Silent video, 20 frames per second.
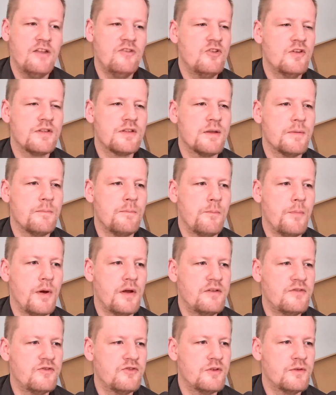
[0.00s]
and just a
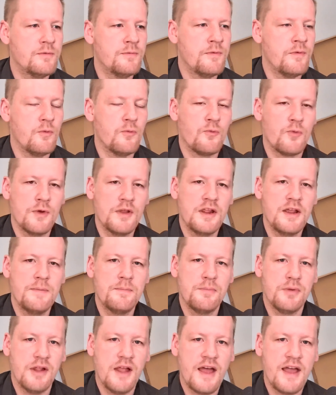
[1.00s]
bunch of really
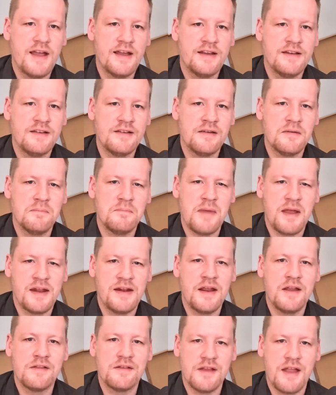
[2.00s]
bland
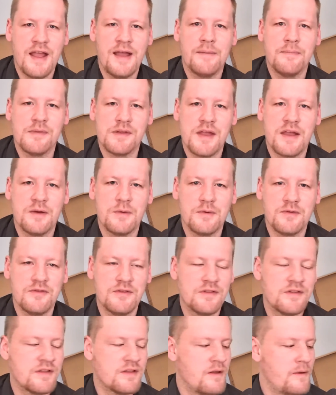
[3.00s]
mayonnaise and ham
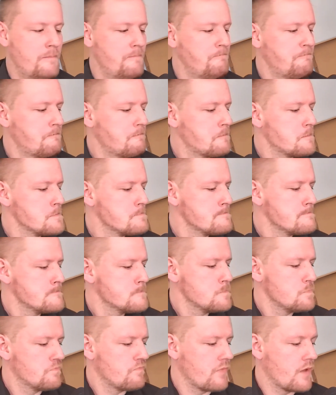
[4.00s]
sandwiches.
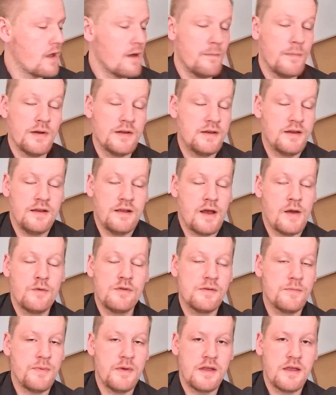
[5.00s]
Um, but I
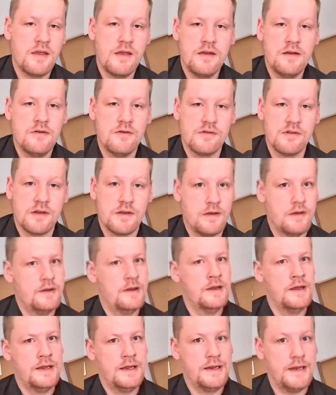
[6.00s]
was a picky eater as a kid.
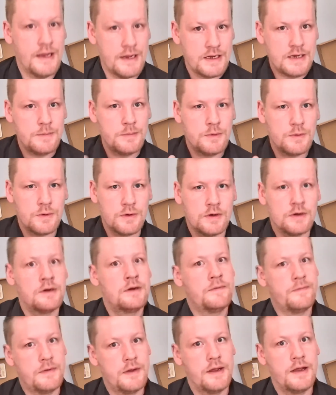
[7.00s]
Not anymore,
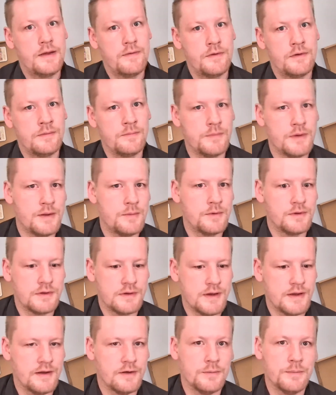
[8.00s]
if you haven't been able
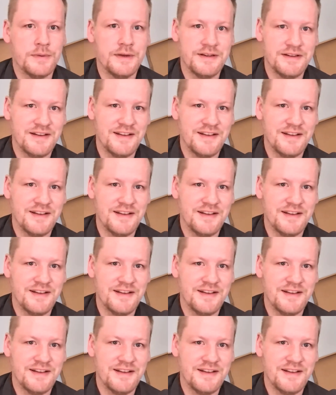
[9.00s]
to tell, but